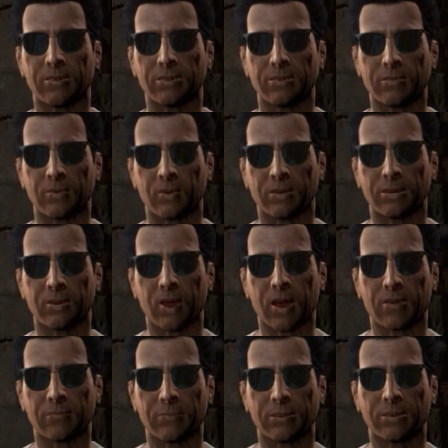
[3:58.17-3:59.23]
Institute, you
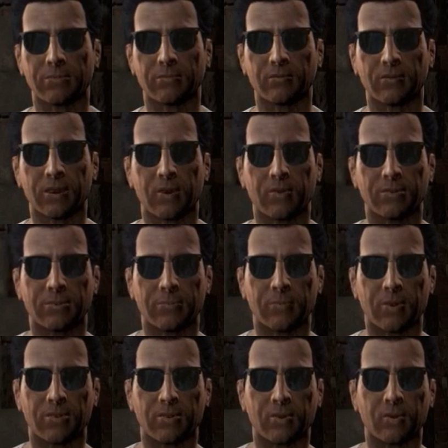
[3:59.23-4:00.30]
gotta be careful when
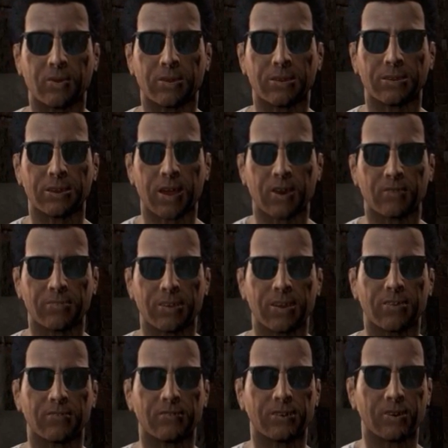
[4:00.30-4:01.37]
someone new gets on the
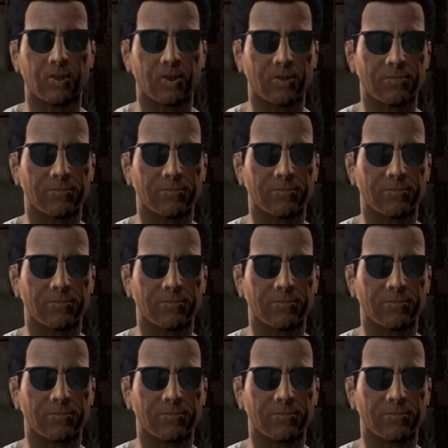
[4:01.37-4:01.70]
dance floor.